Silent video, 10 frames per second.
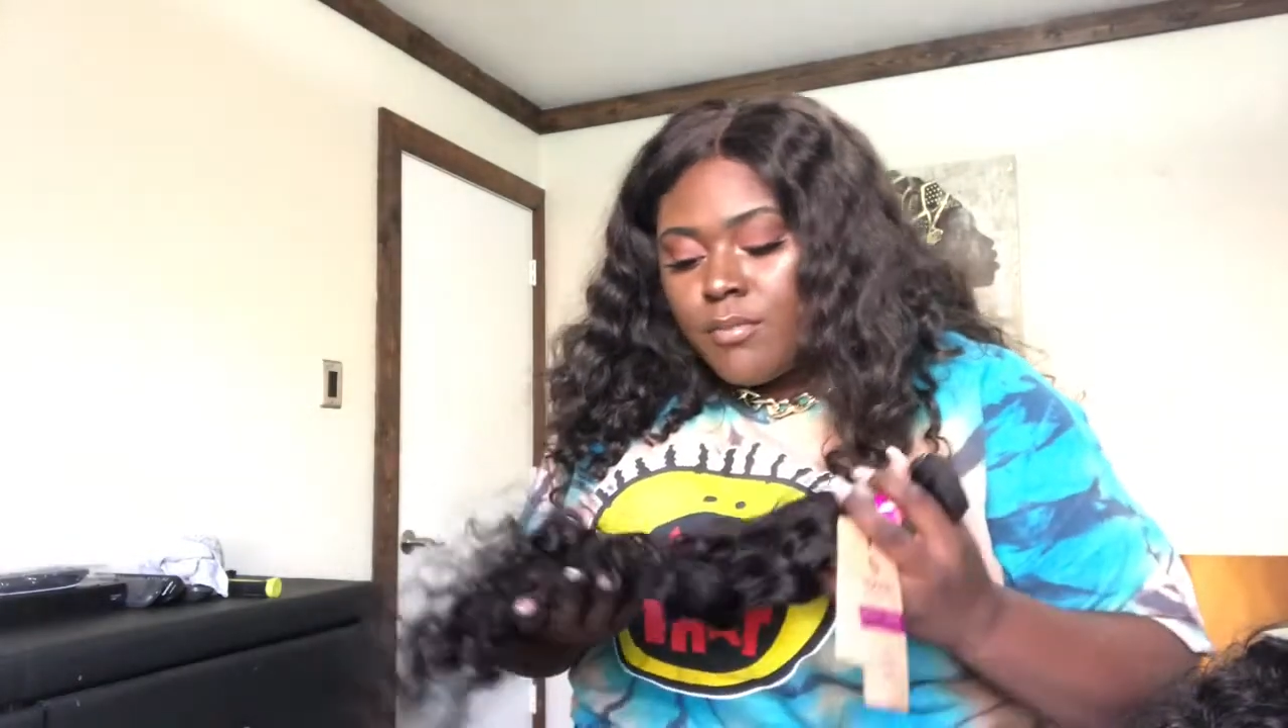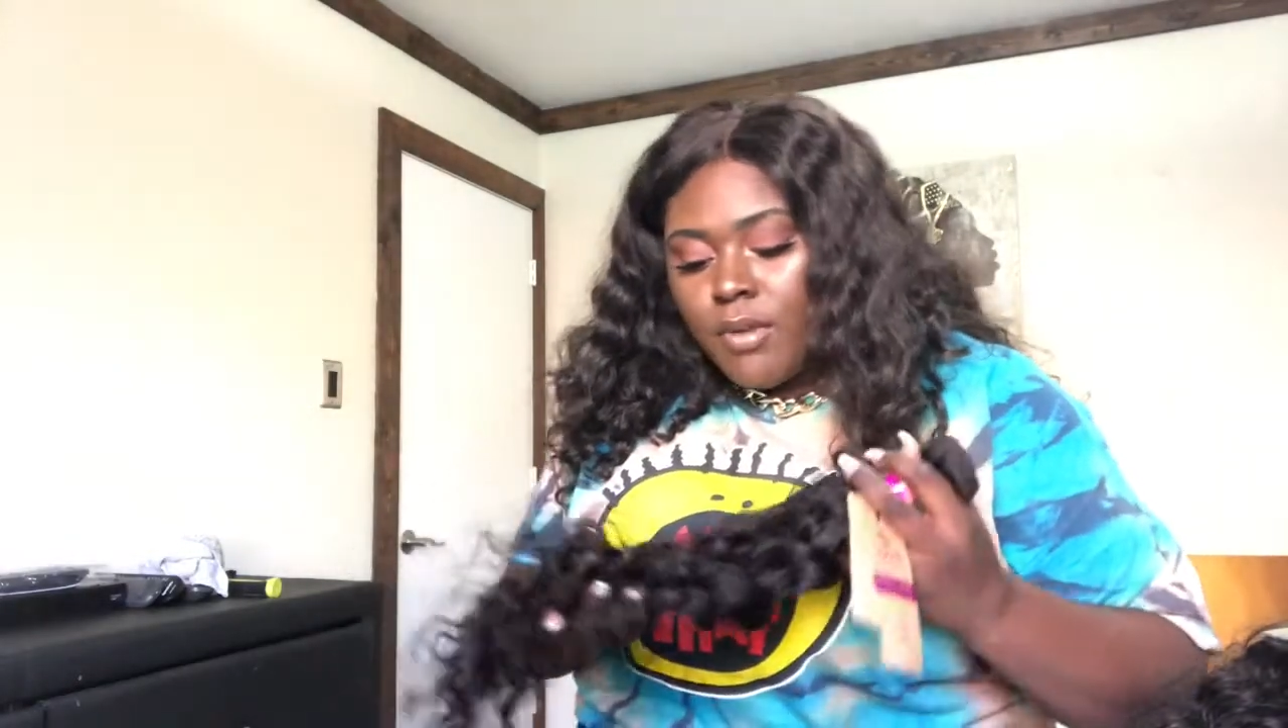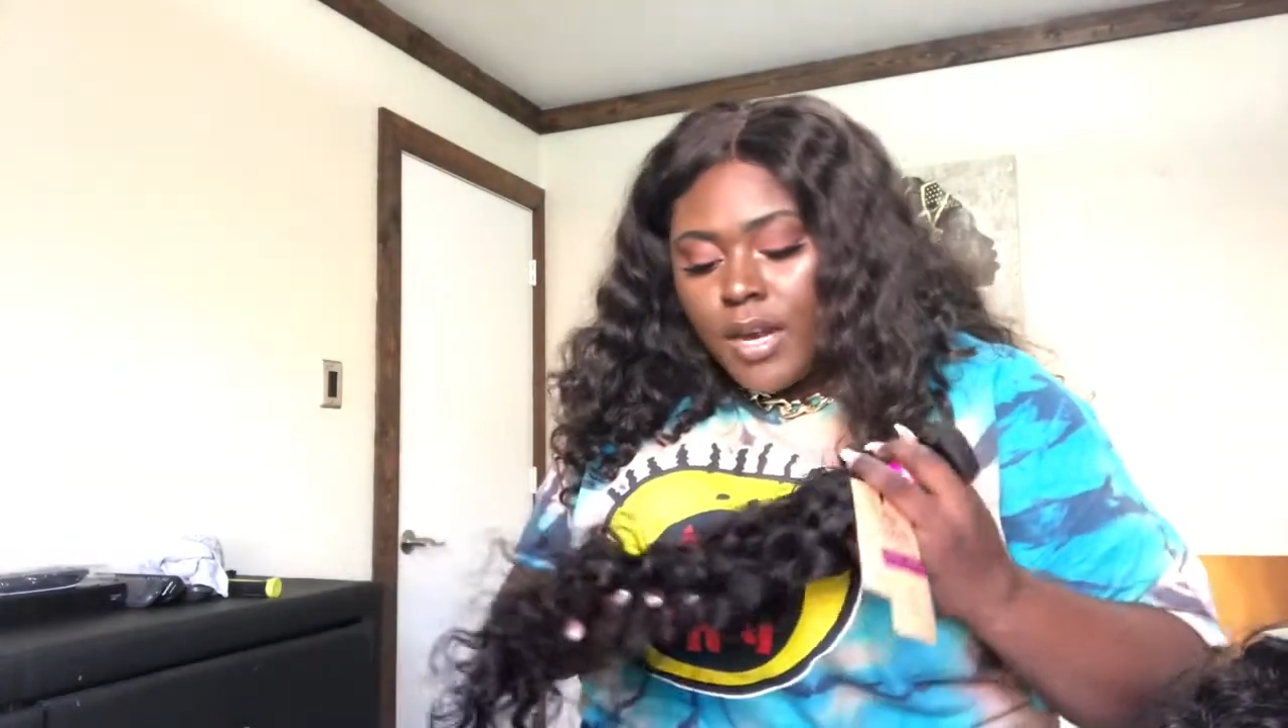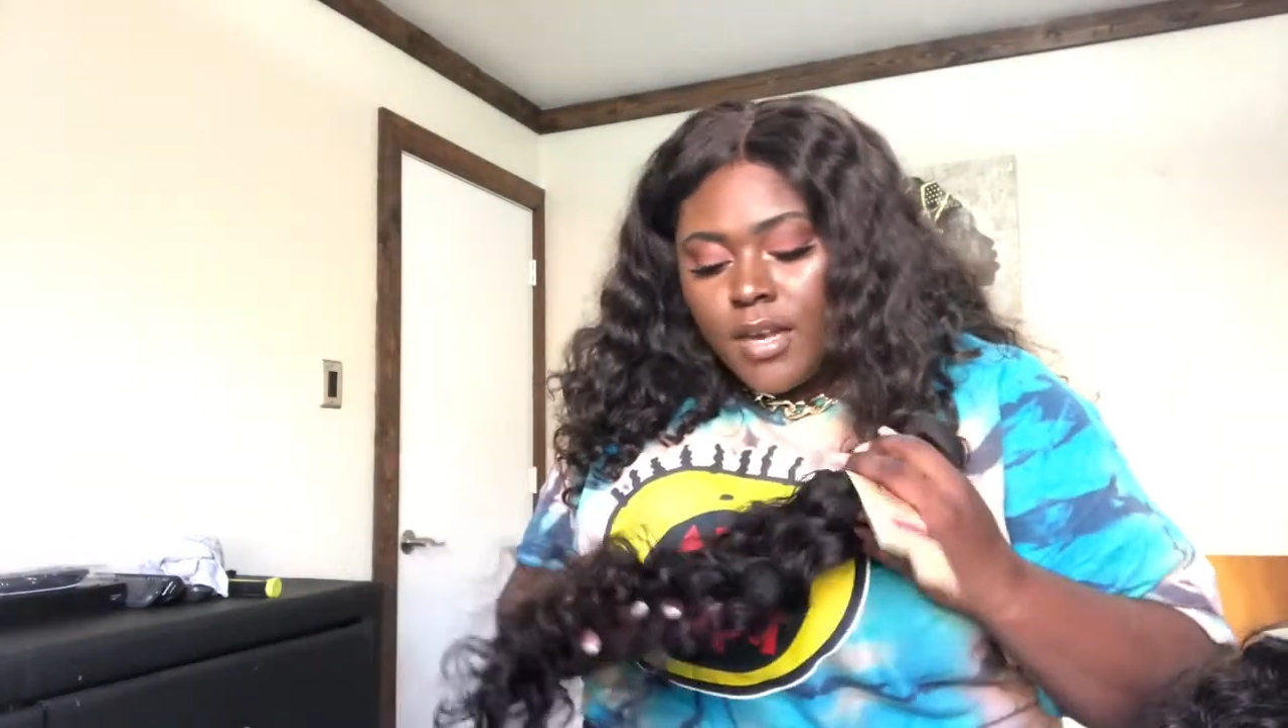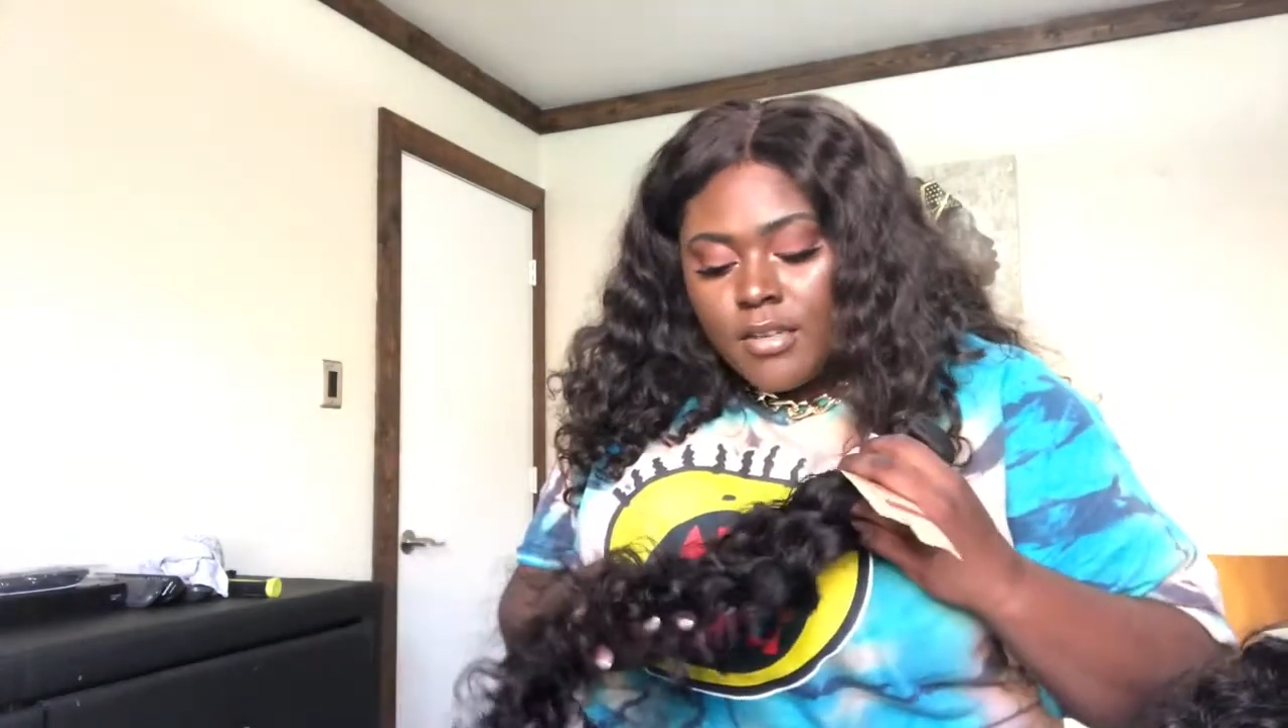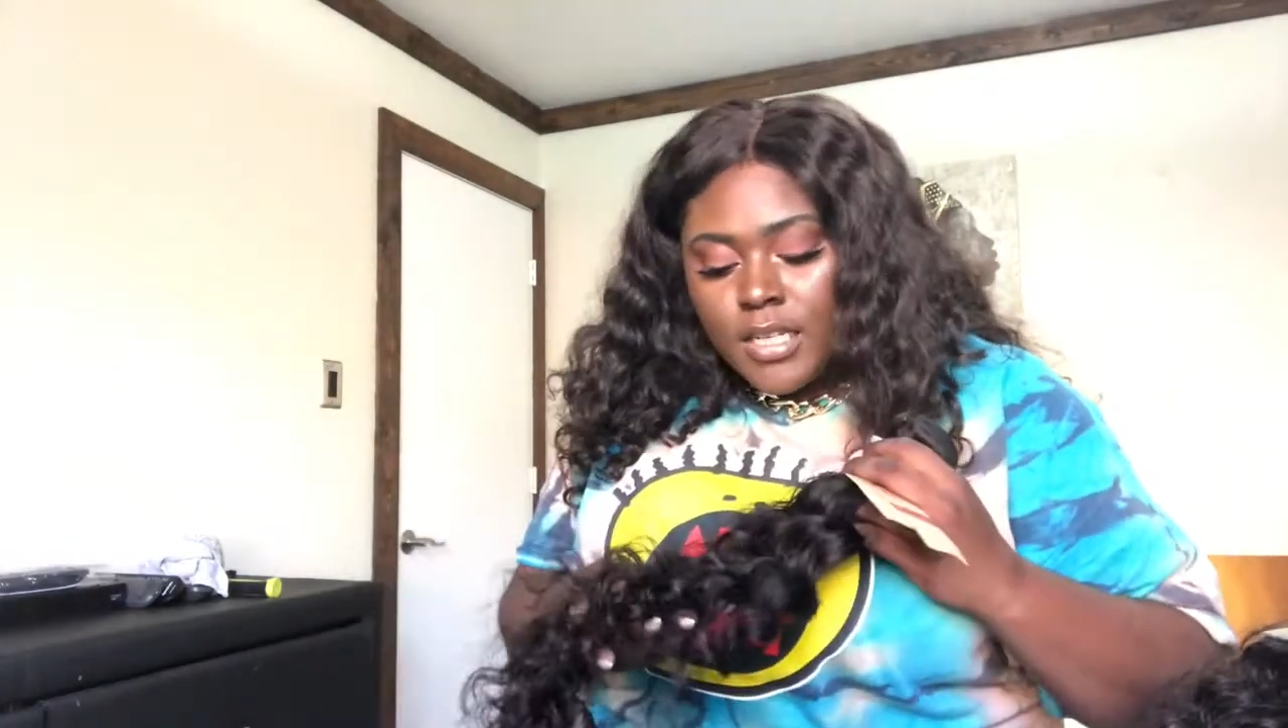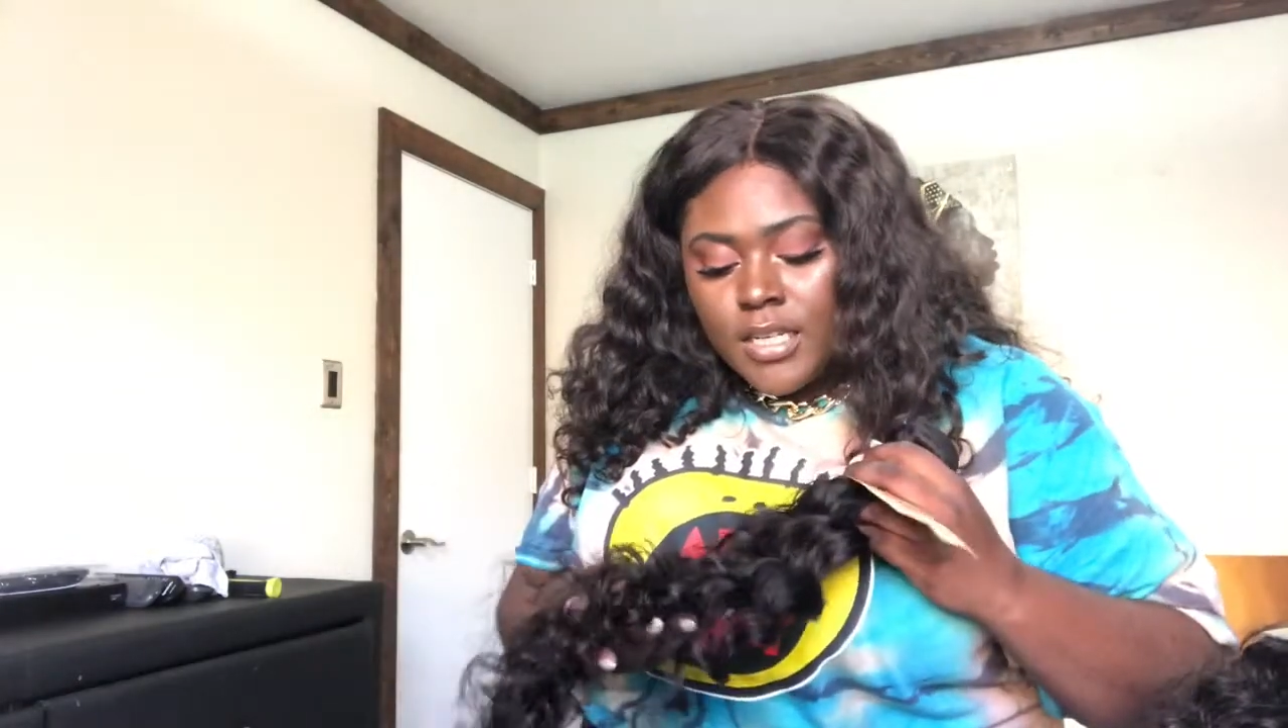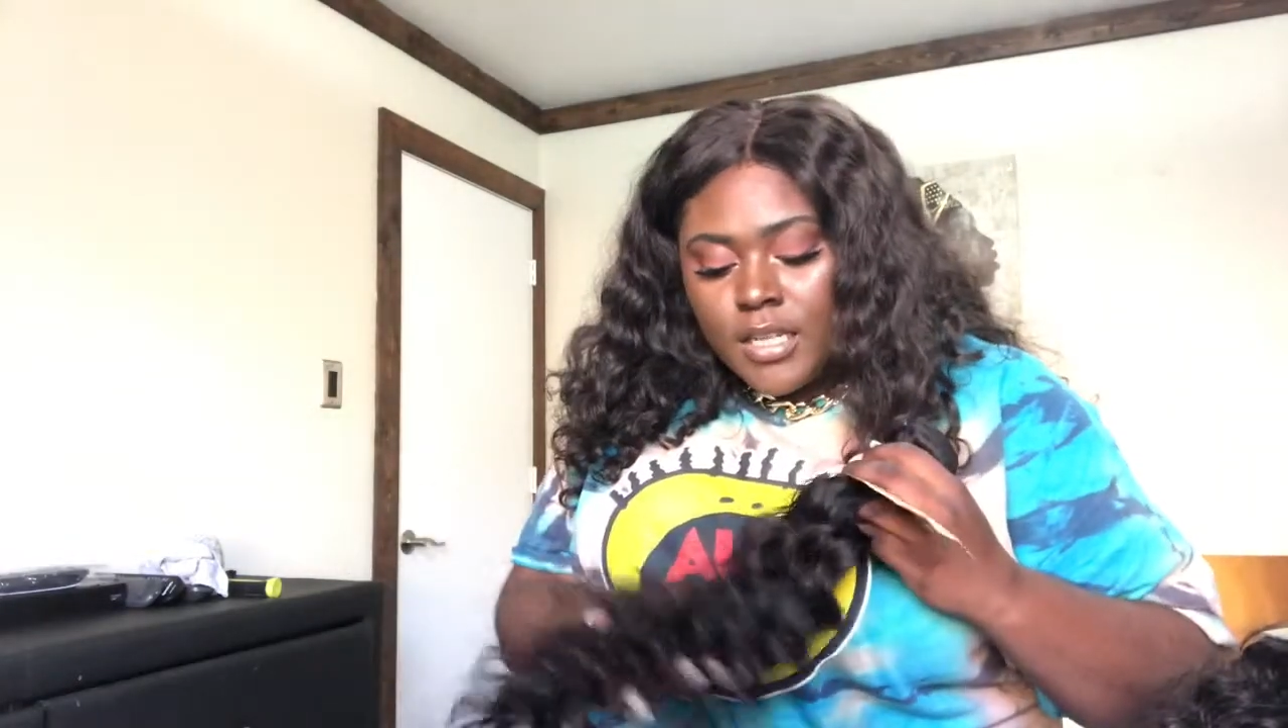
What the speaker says: brown in it.